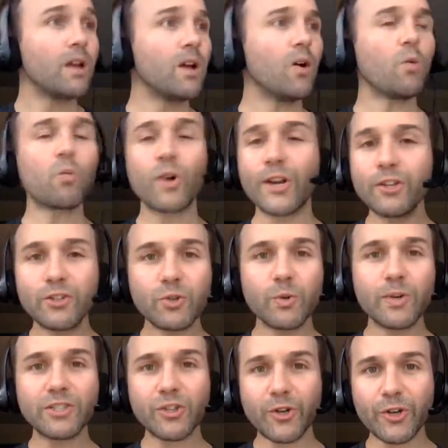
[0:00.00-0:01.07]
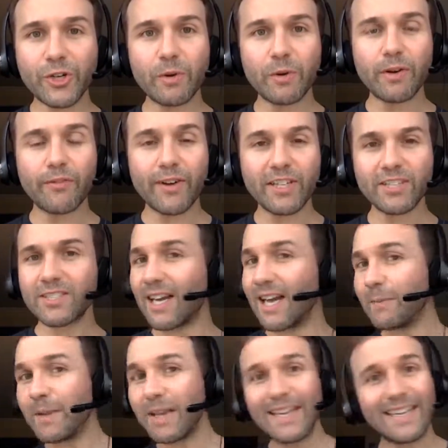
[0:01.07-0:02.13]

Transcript: What are you doing during your refresh time?